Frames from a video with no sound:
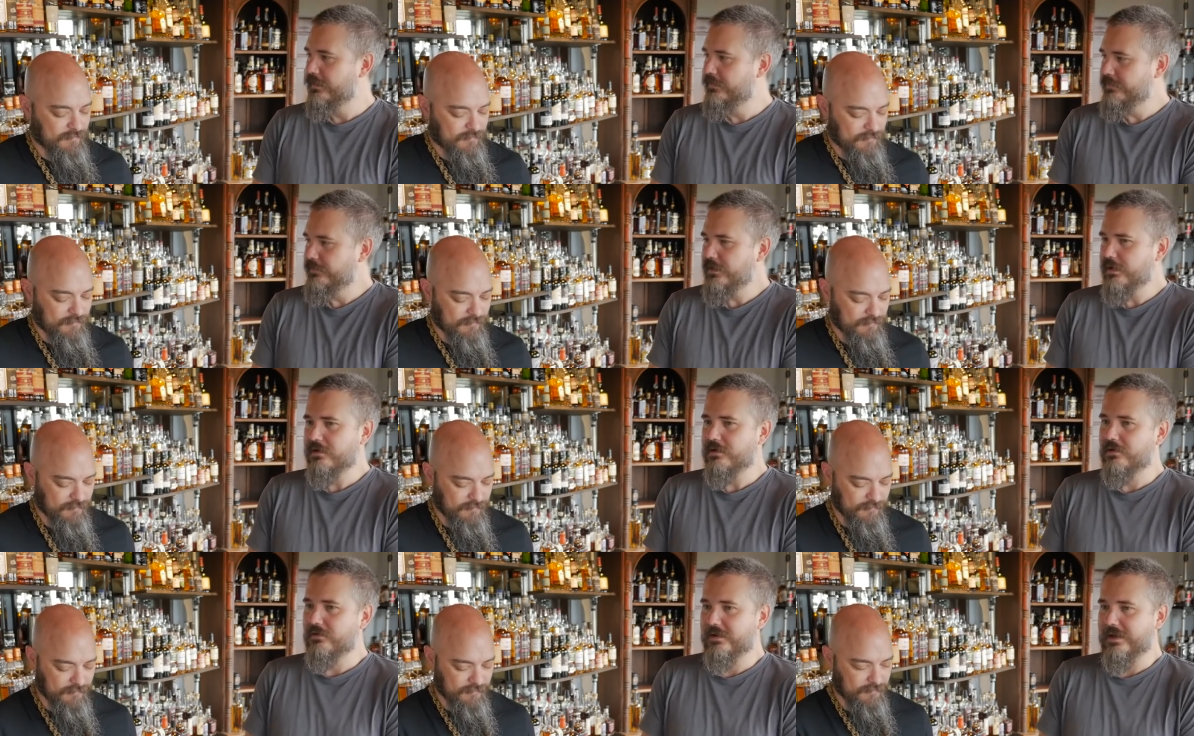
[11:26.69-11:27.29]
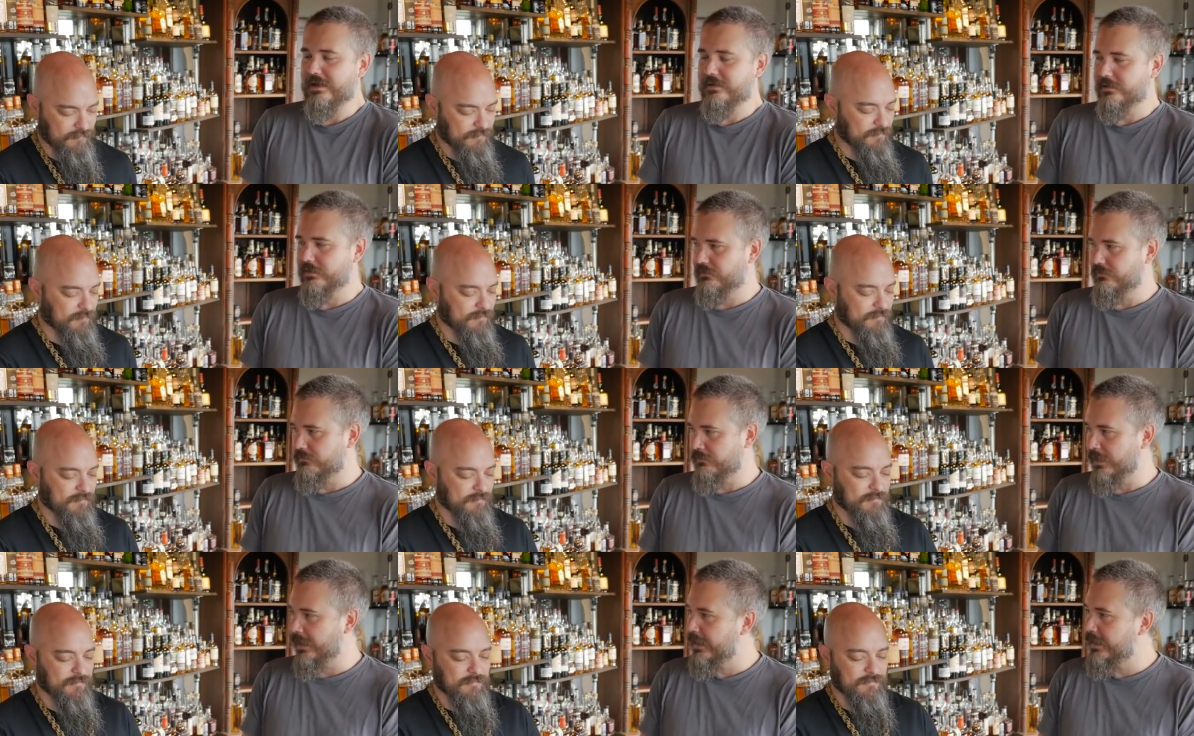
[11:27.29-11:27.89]
Speaker 1: They're not gonna land
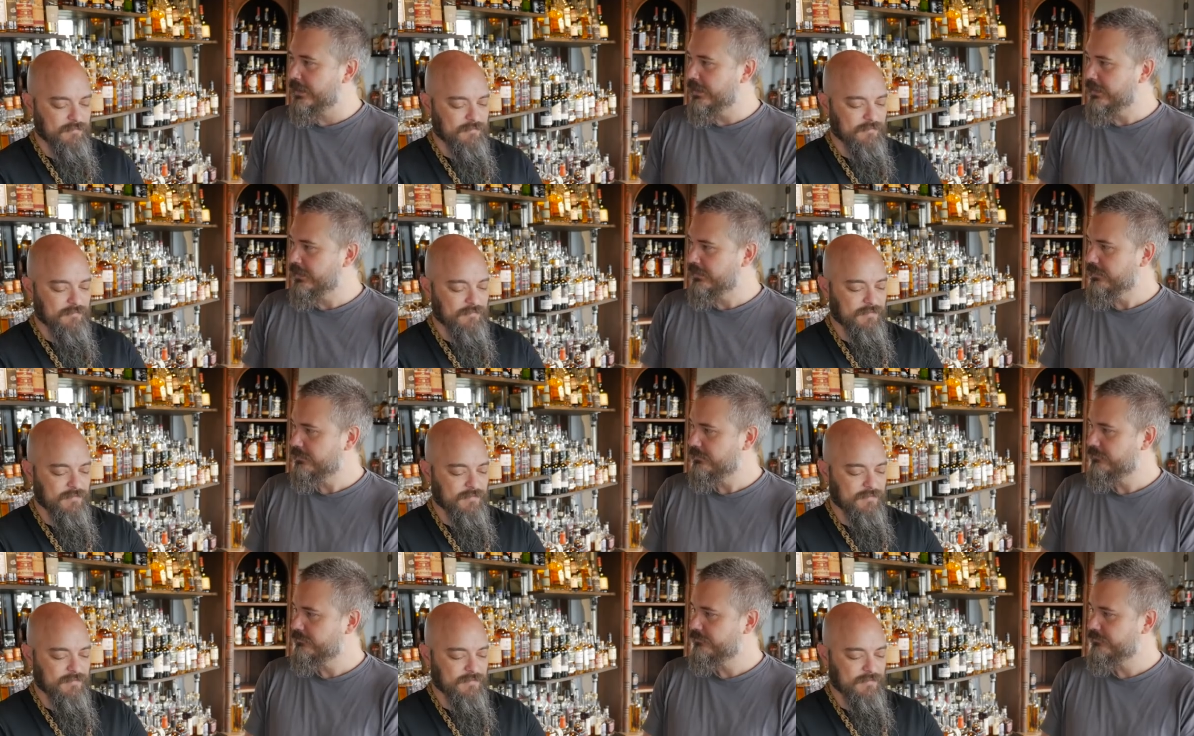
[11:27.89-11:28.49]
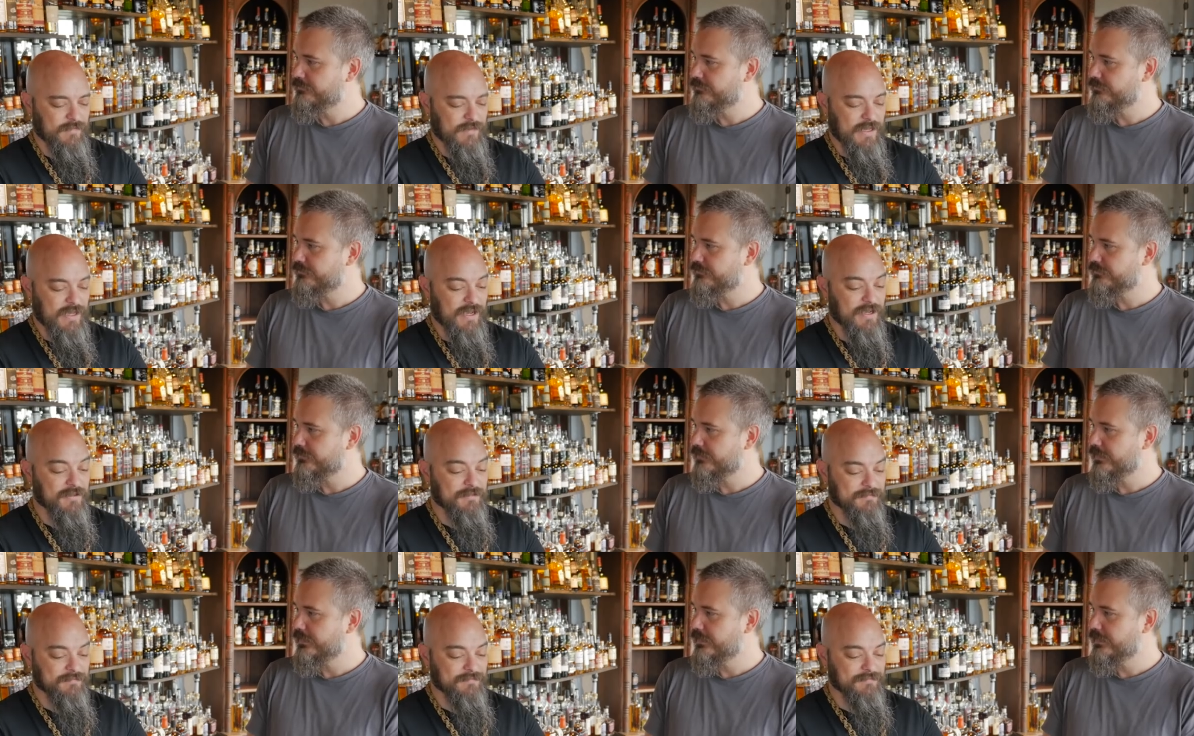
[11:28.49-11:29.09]
on rye.
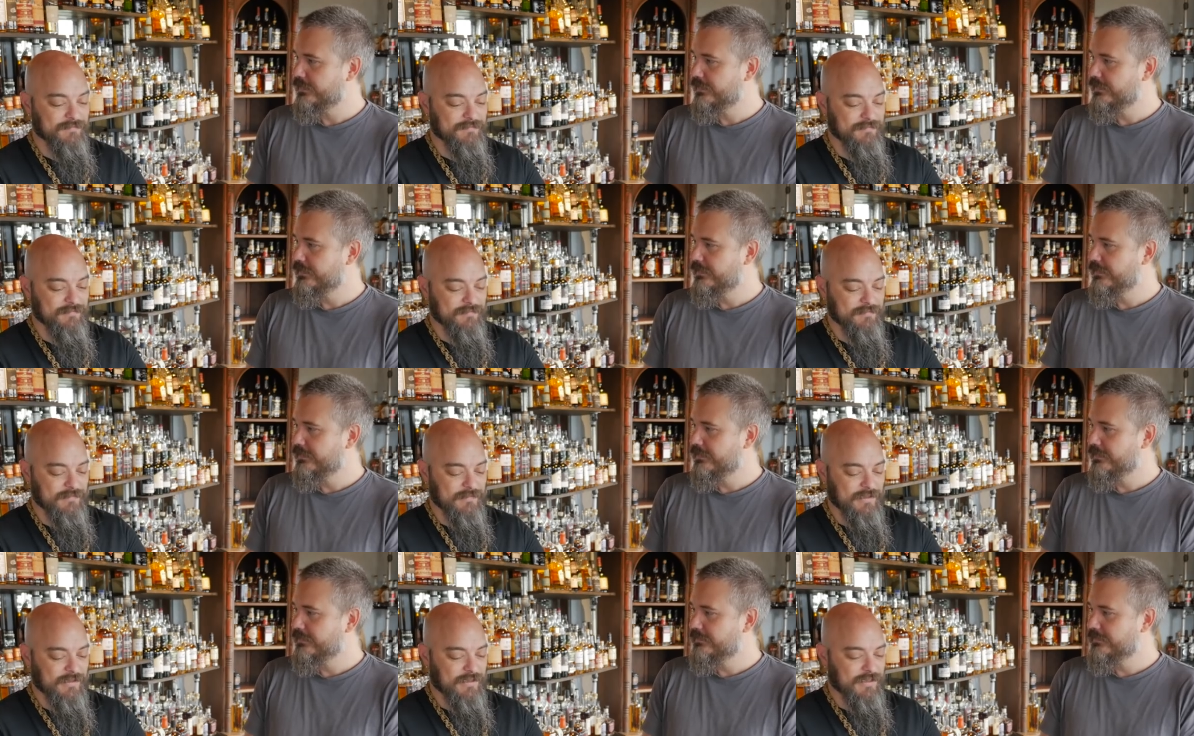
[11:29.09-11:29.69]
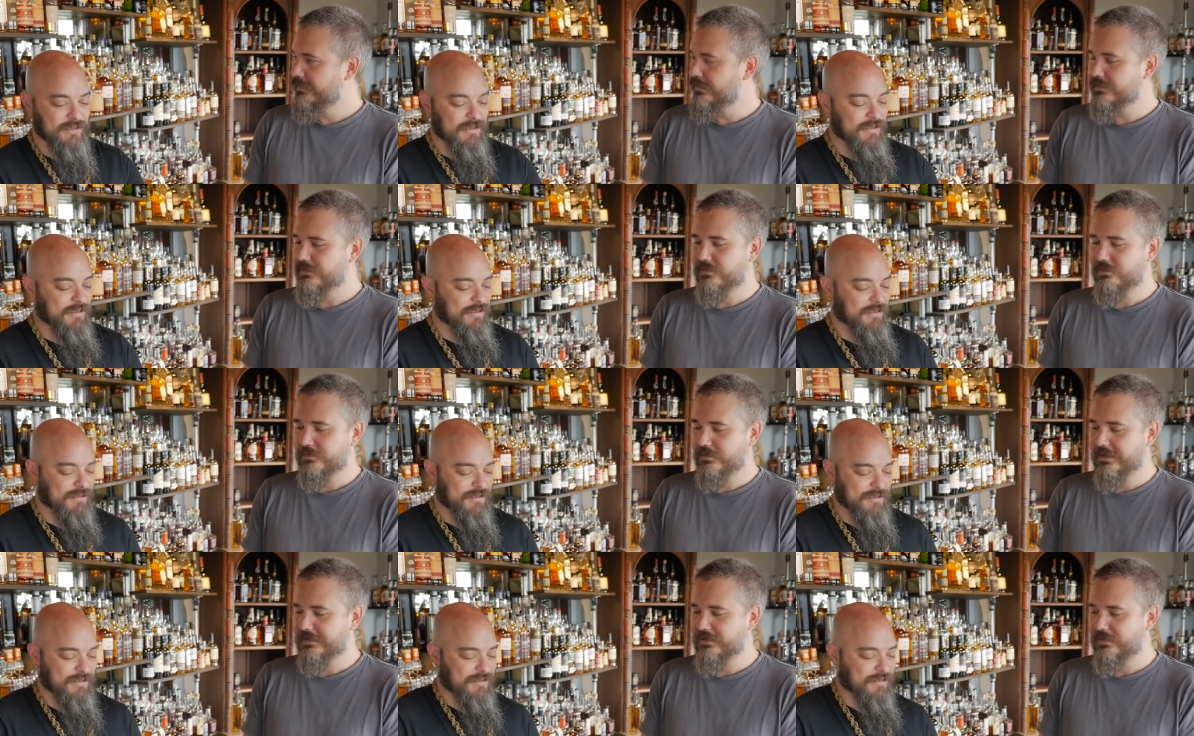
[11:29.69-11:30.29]
Yeah. There's
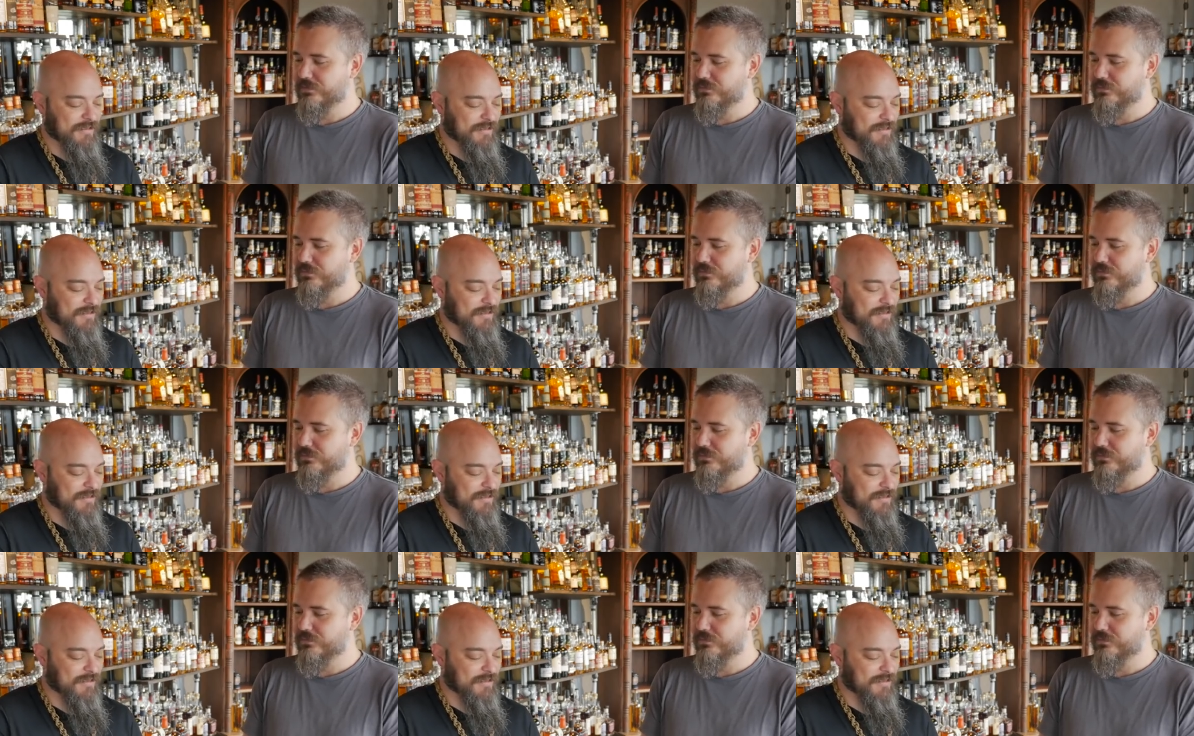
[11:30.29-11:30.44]
like the